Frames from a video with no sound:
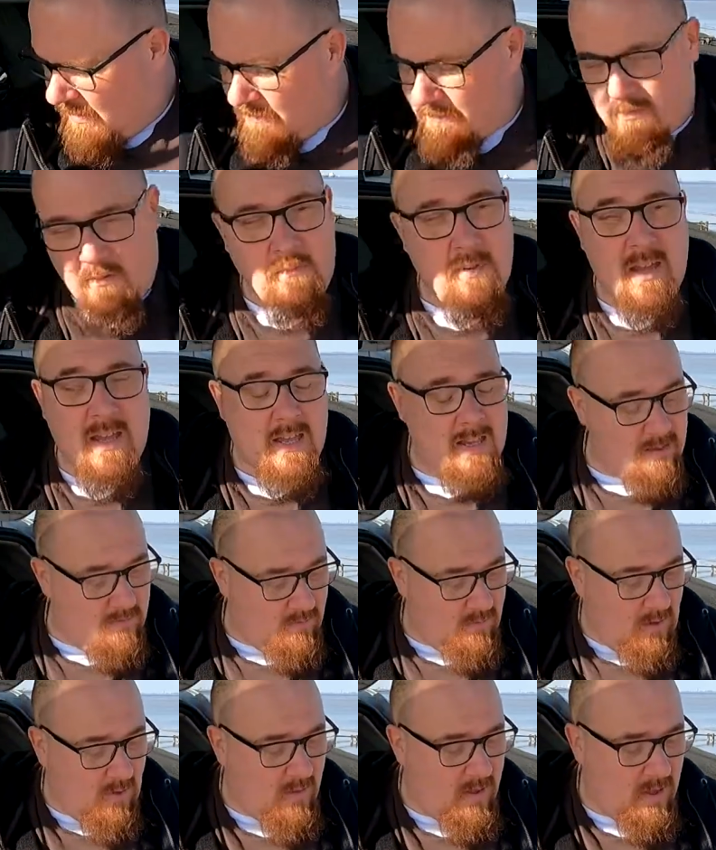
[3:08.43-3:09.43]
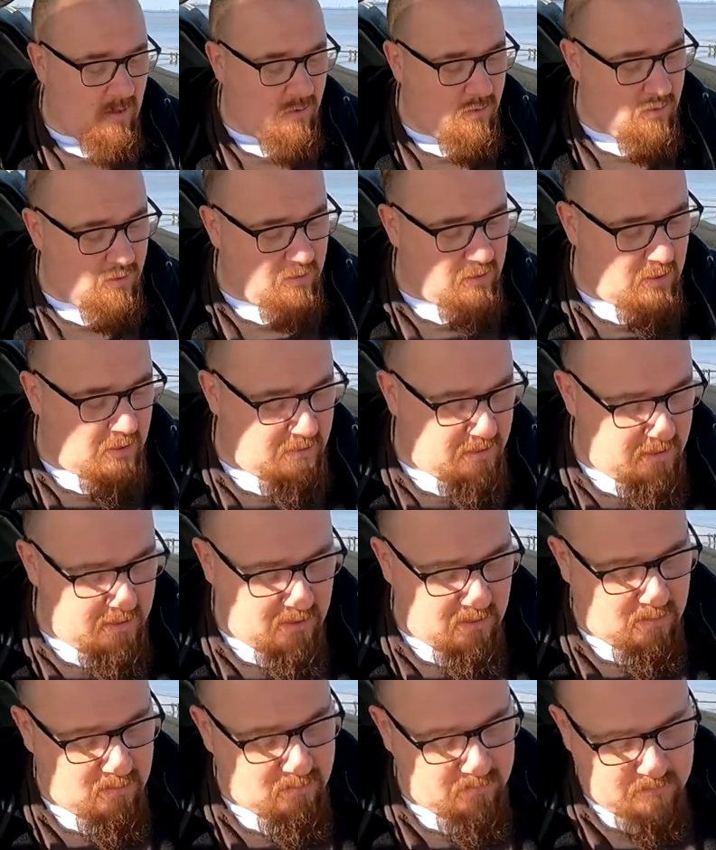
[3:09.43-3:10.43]
For me, not that good. I
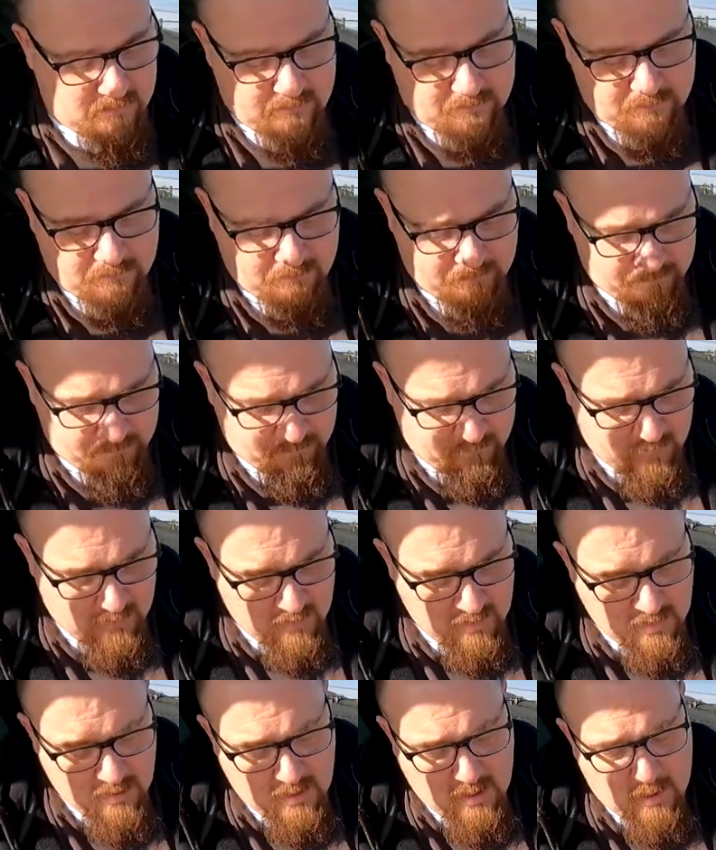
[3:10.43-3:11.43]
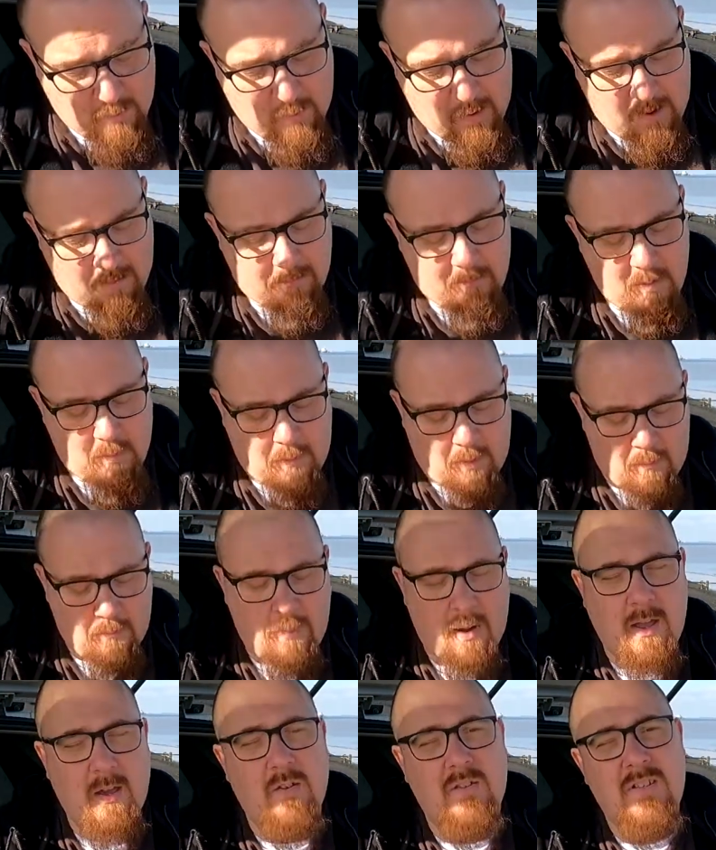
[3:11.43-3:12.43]
think, apart from the
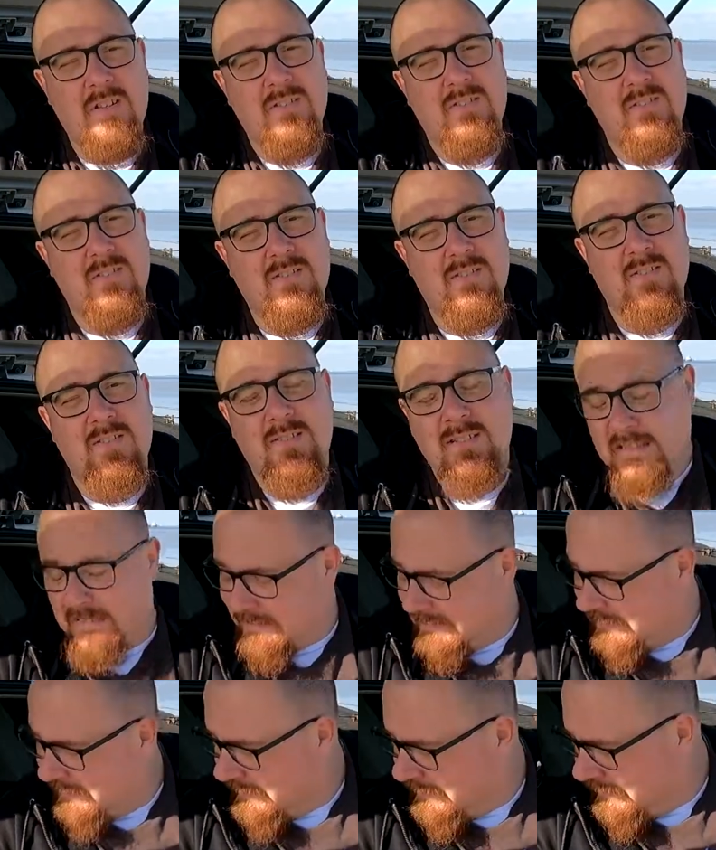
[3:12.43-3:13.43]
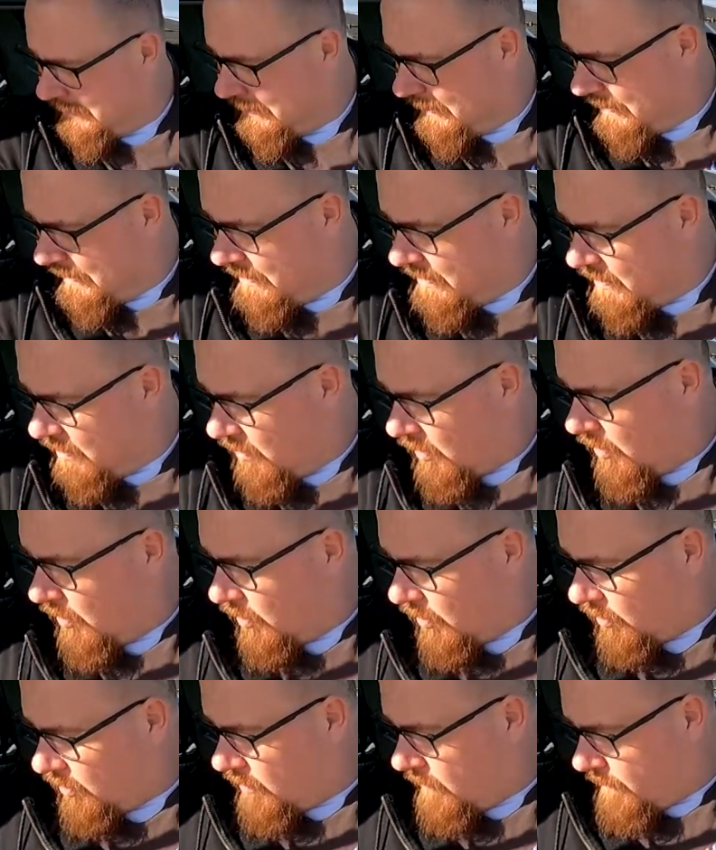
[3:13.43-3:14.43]
Pompeii onions,
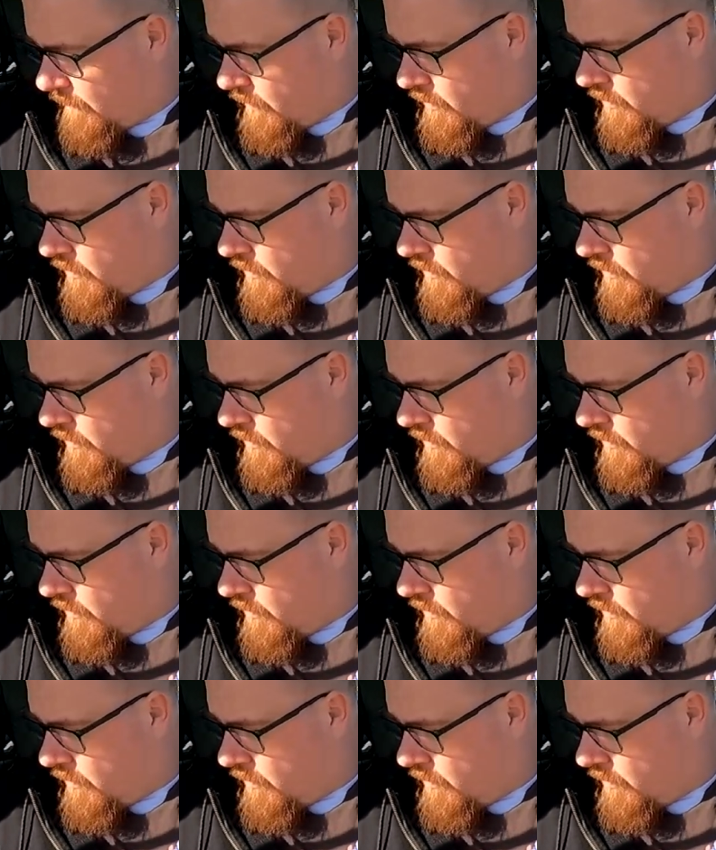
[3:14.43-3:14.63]
all of